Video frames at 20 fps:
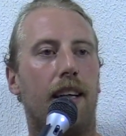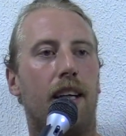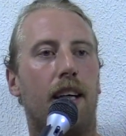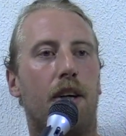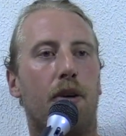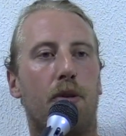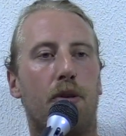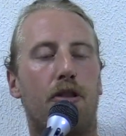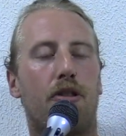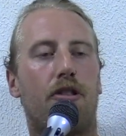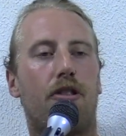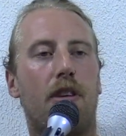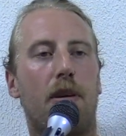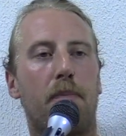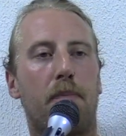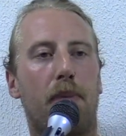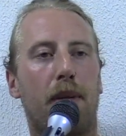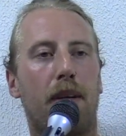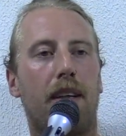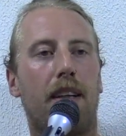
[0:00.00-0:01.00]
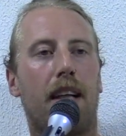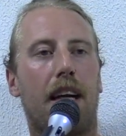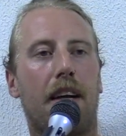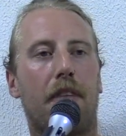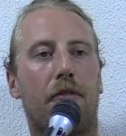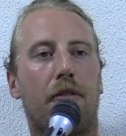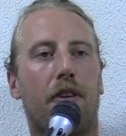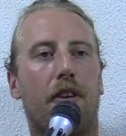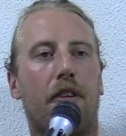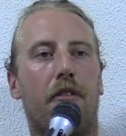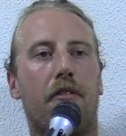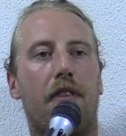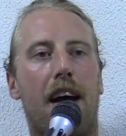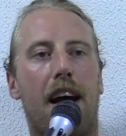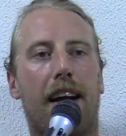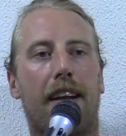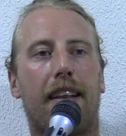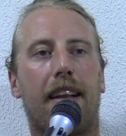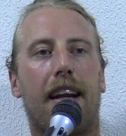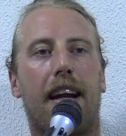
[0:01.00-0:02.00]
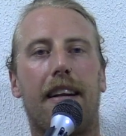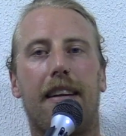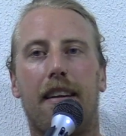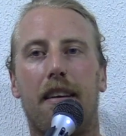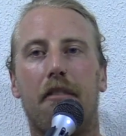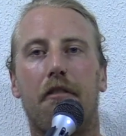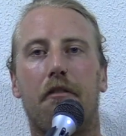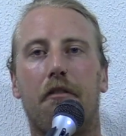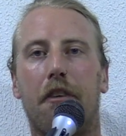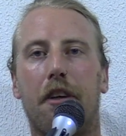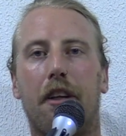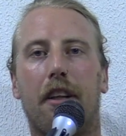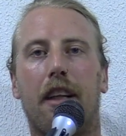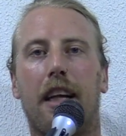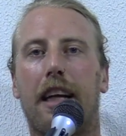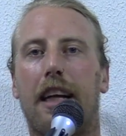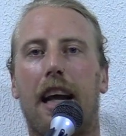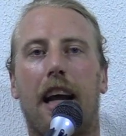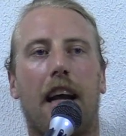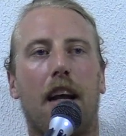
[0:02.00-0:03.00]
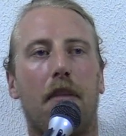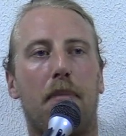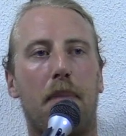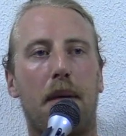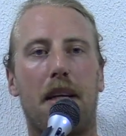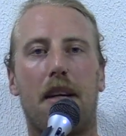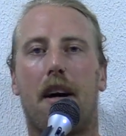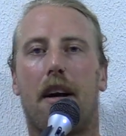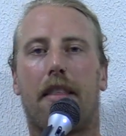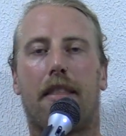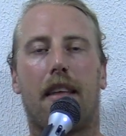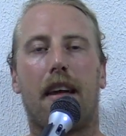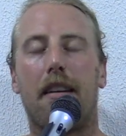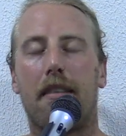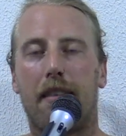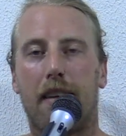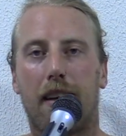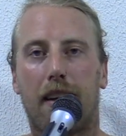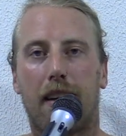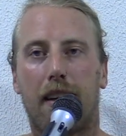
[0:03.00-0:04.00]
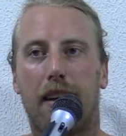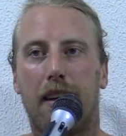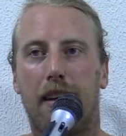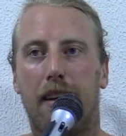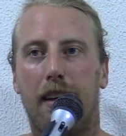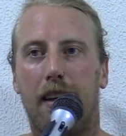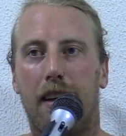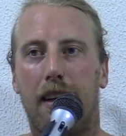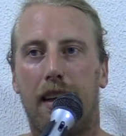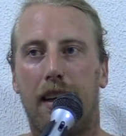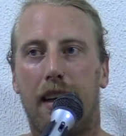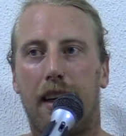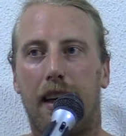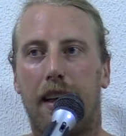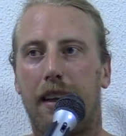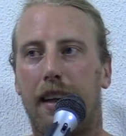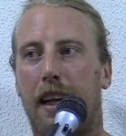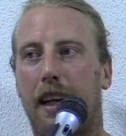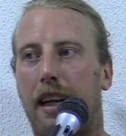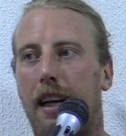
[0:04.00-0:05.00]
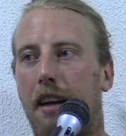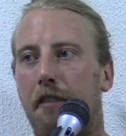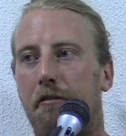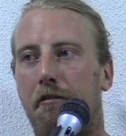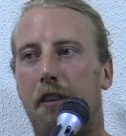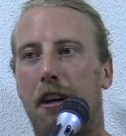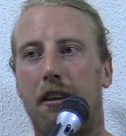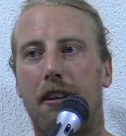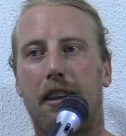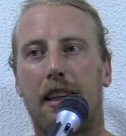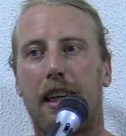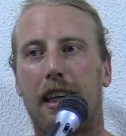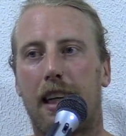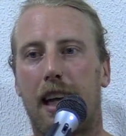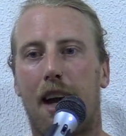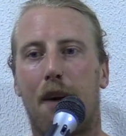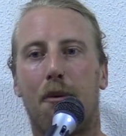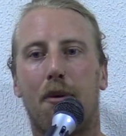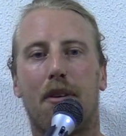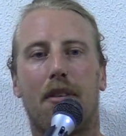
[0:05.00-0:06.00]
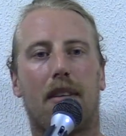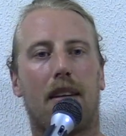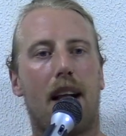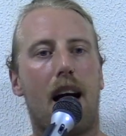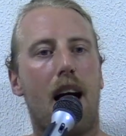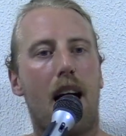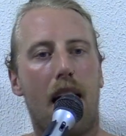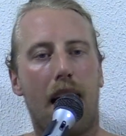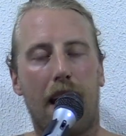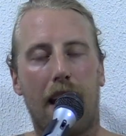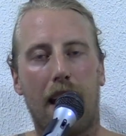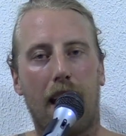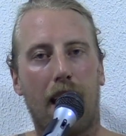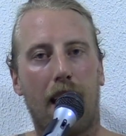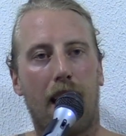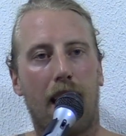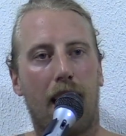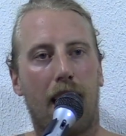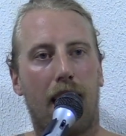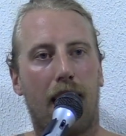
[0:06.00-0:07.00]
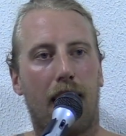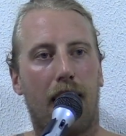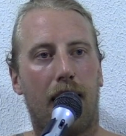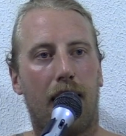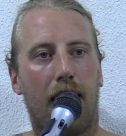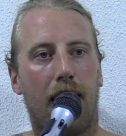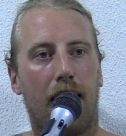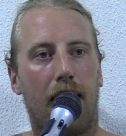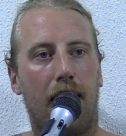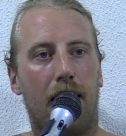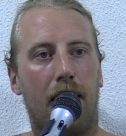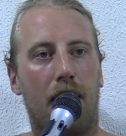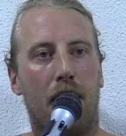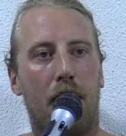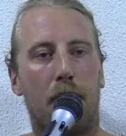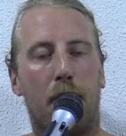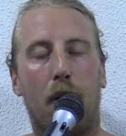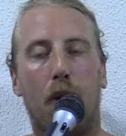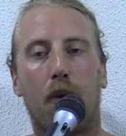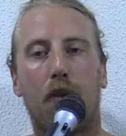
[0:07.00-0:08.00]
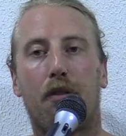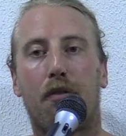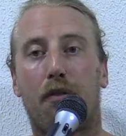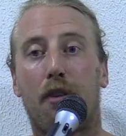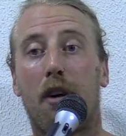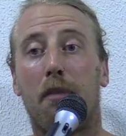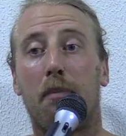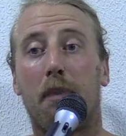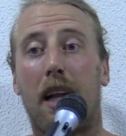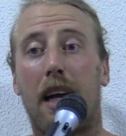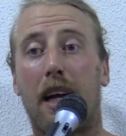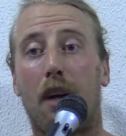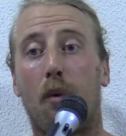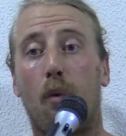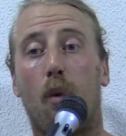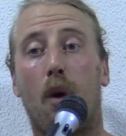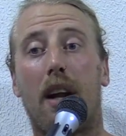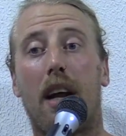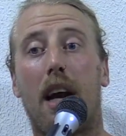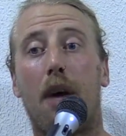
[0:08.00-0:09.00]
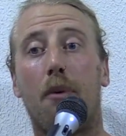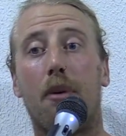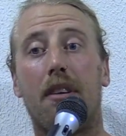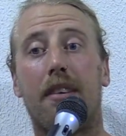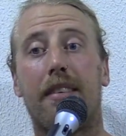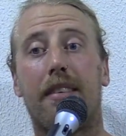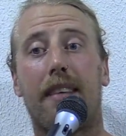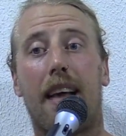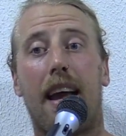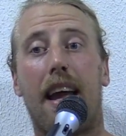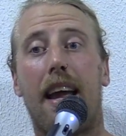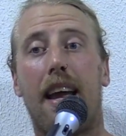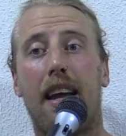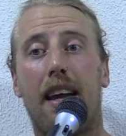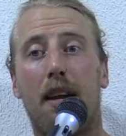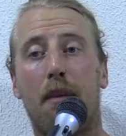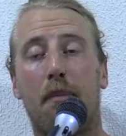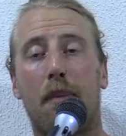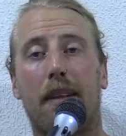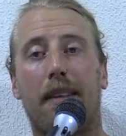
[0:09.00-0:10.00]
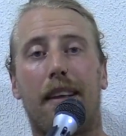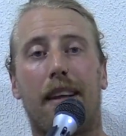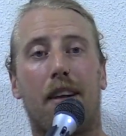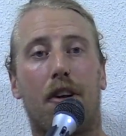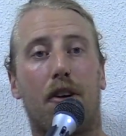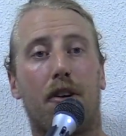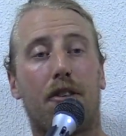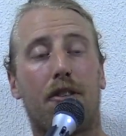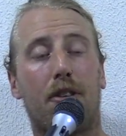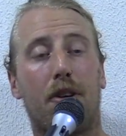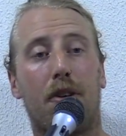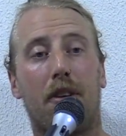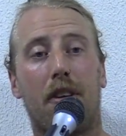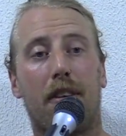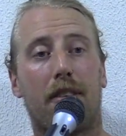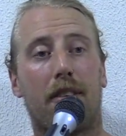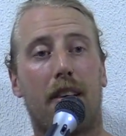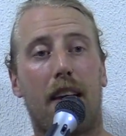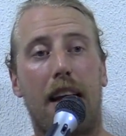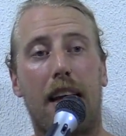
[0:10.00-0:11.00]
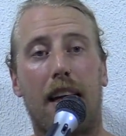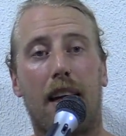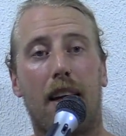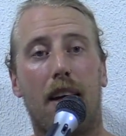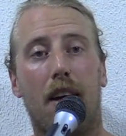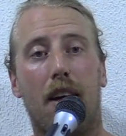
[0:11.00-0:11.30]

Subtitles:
was simply like for the fact that I didn't feel like I could be authentic. And like I felt like I was lying, both from like what I was saying, but then also this like